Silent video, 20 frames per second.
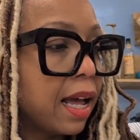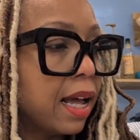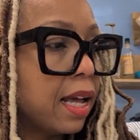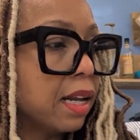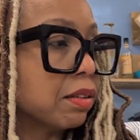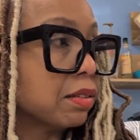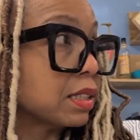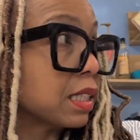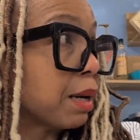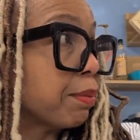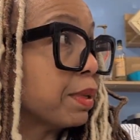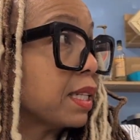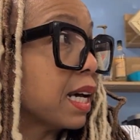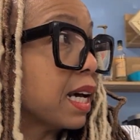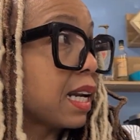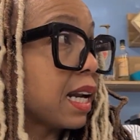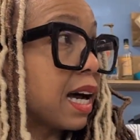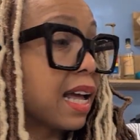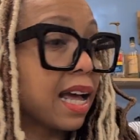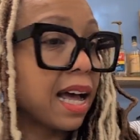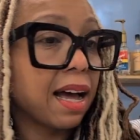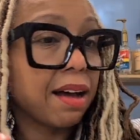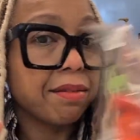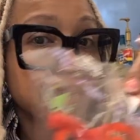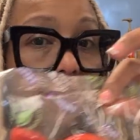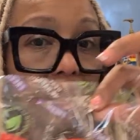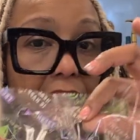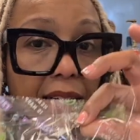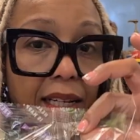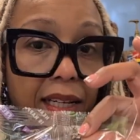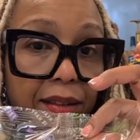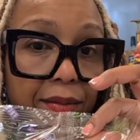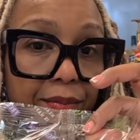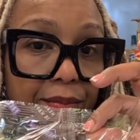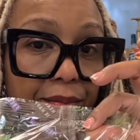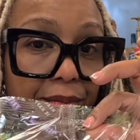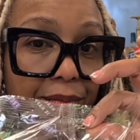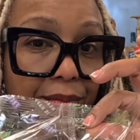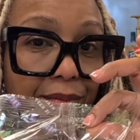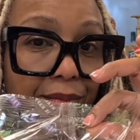And on top of that, I have
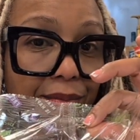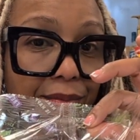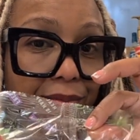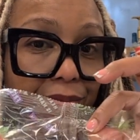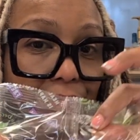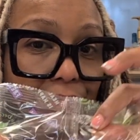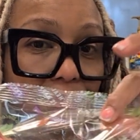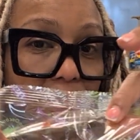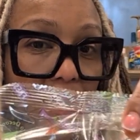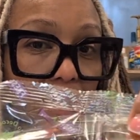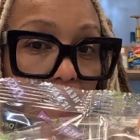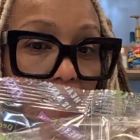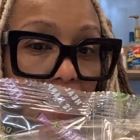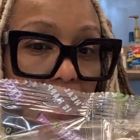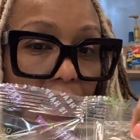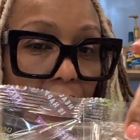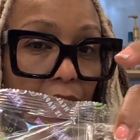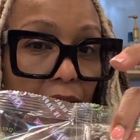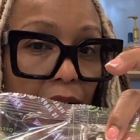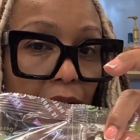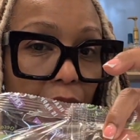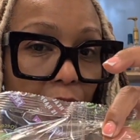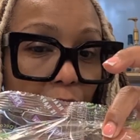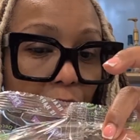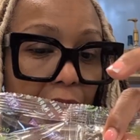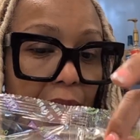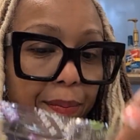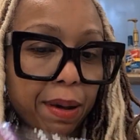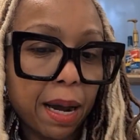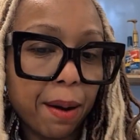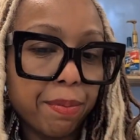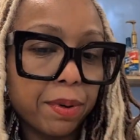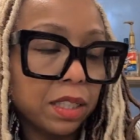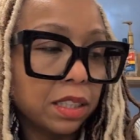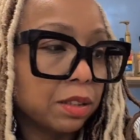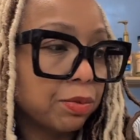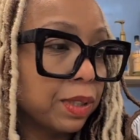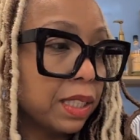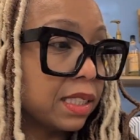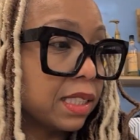the red
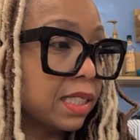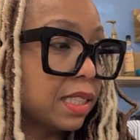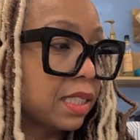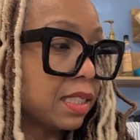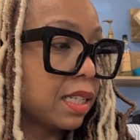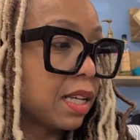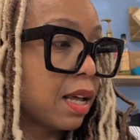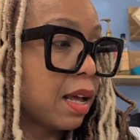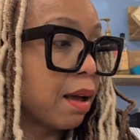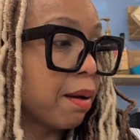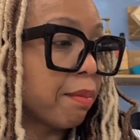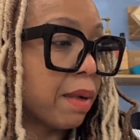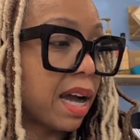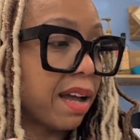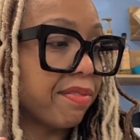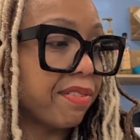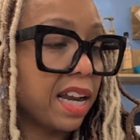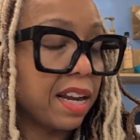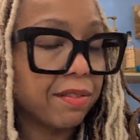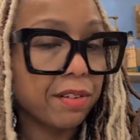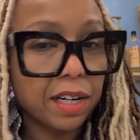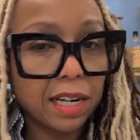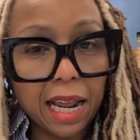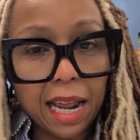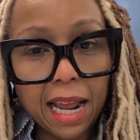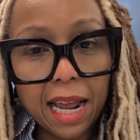peppers, which is my favorite.